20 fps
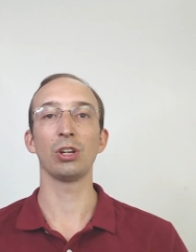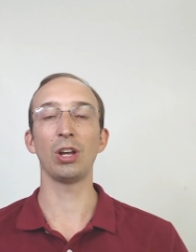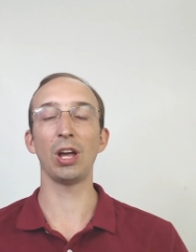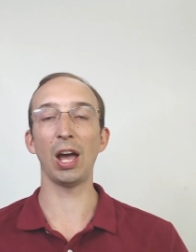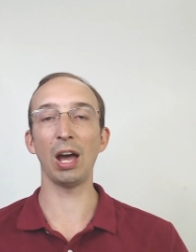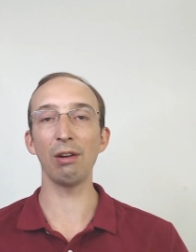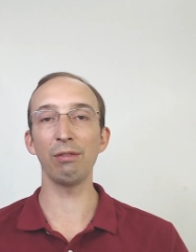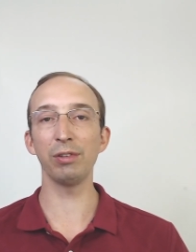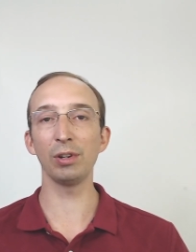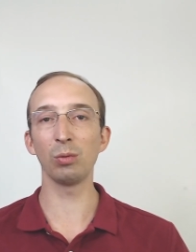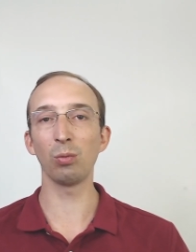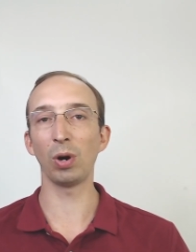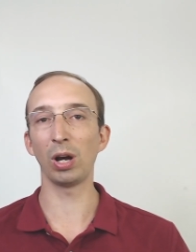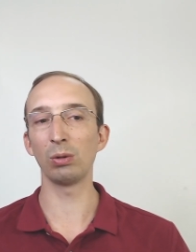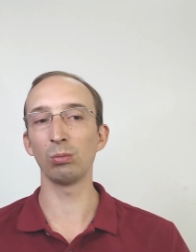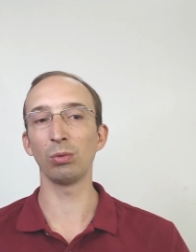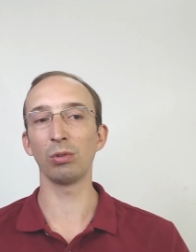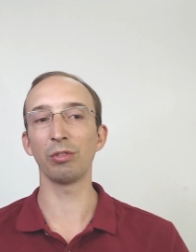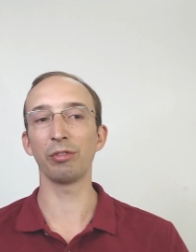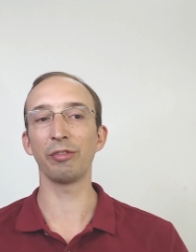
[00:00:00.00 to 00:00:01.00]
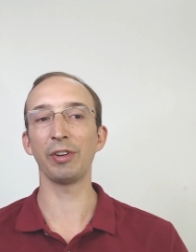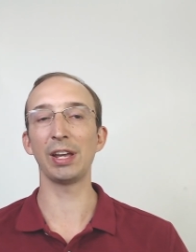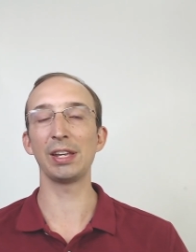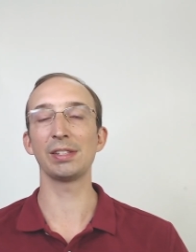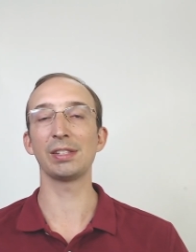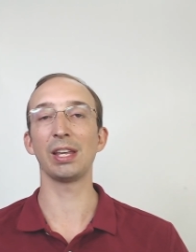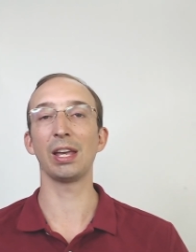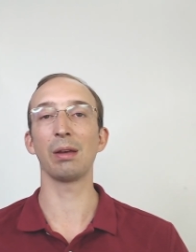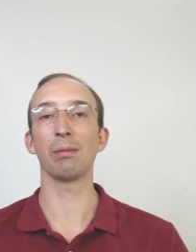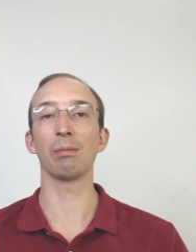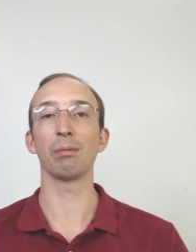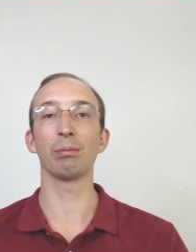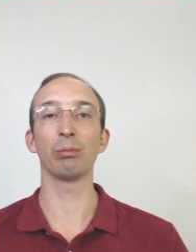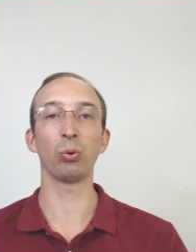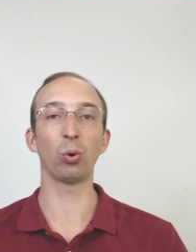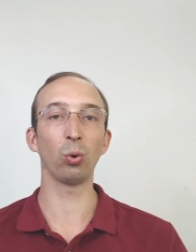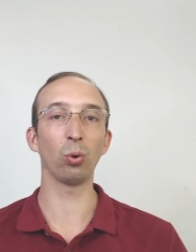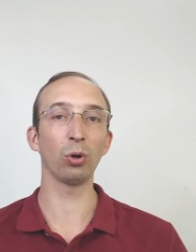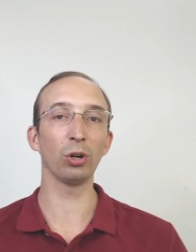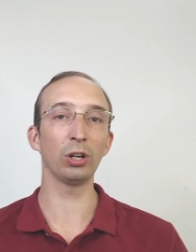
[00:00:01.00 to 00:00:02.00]
Everyone will face Him
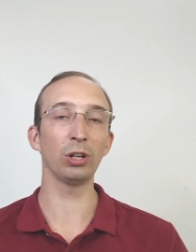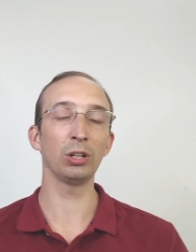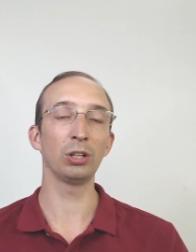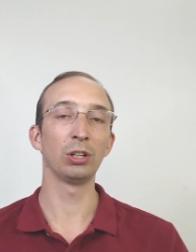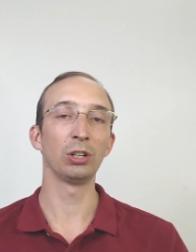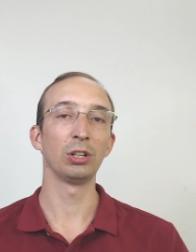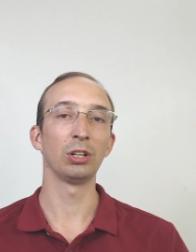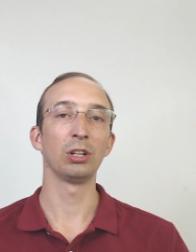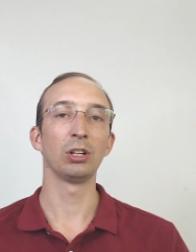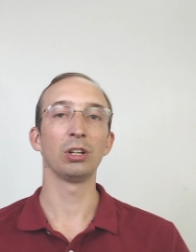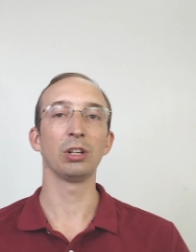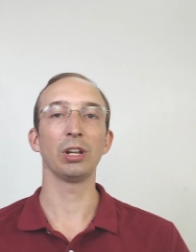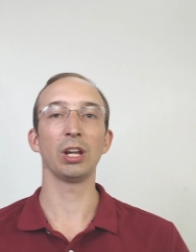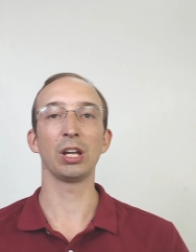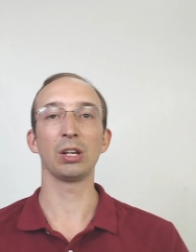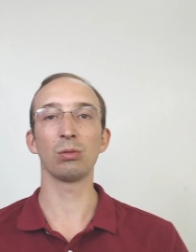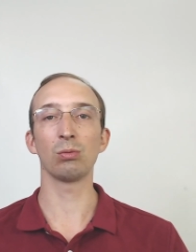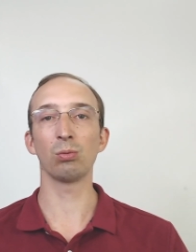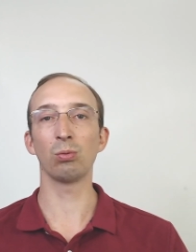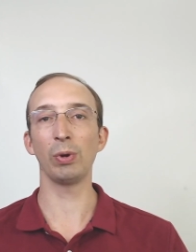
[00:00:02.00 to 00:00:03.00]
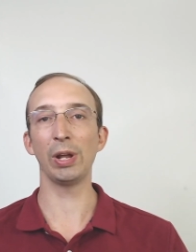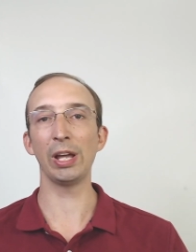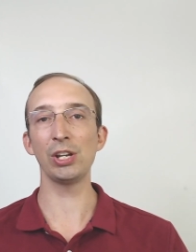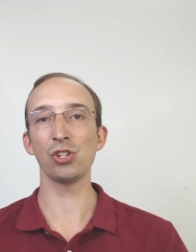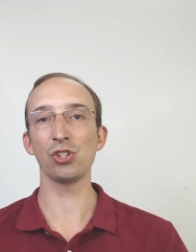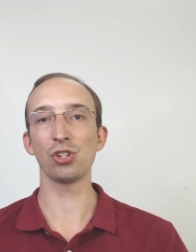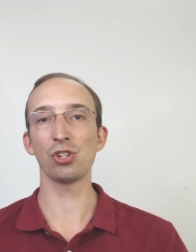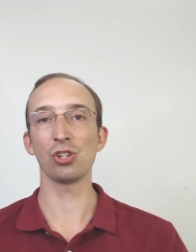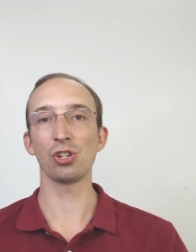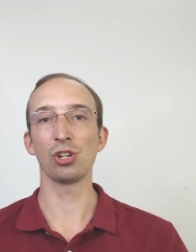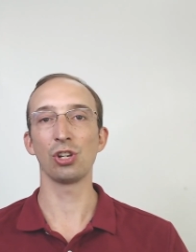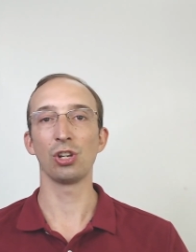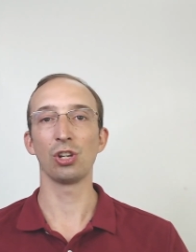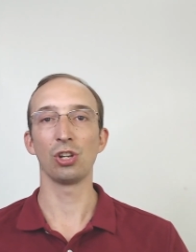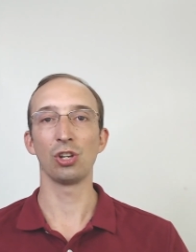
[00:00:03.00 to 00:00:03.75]
poor and rich,